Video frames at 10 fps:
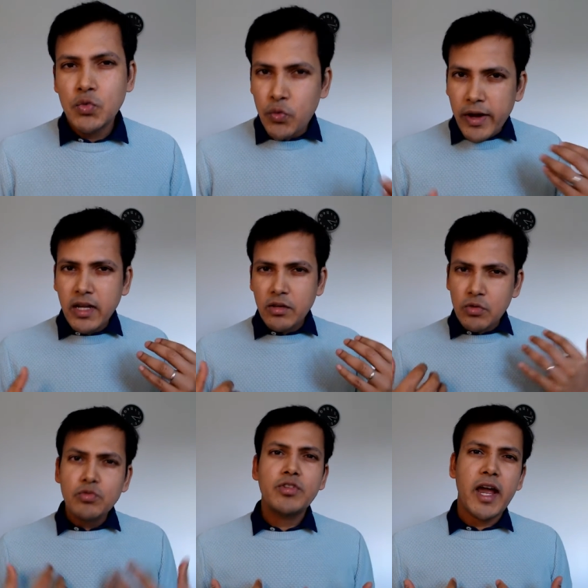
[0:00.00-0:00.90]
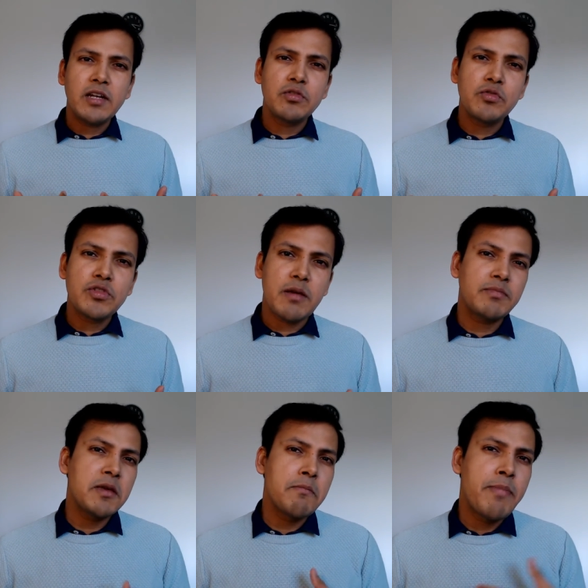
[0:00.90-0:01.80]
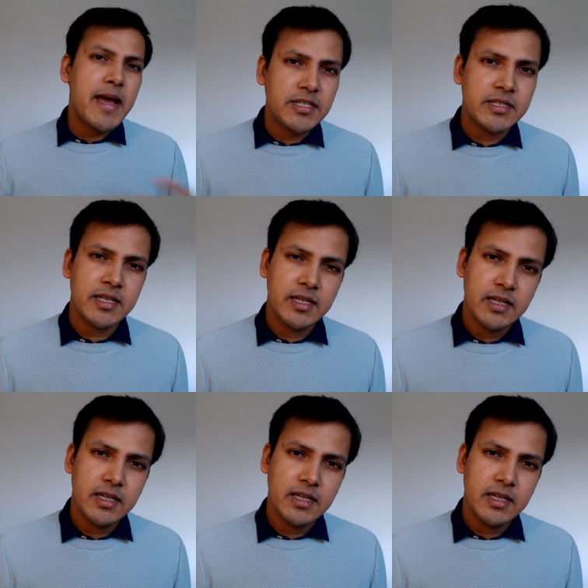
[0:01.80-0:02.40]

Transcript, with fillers: when you trying to do something best,